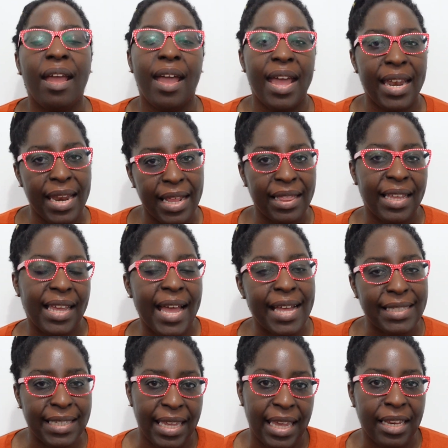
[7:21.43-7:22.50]
And then the
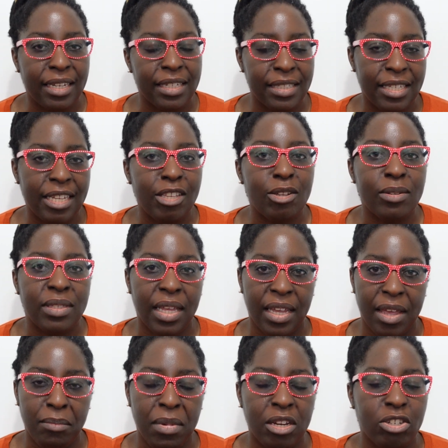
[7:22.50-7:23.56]
cascade continues, like
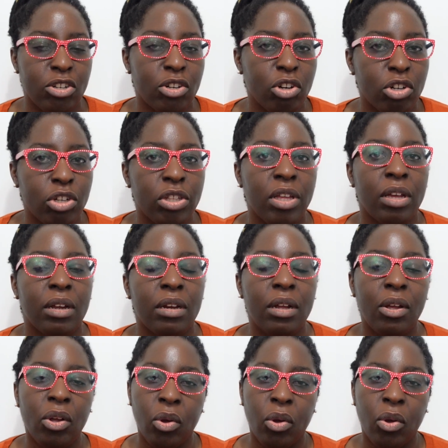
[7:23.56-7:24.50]
I mentioned earlier,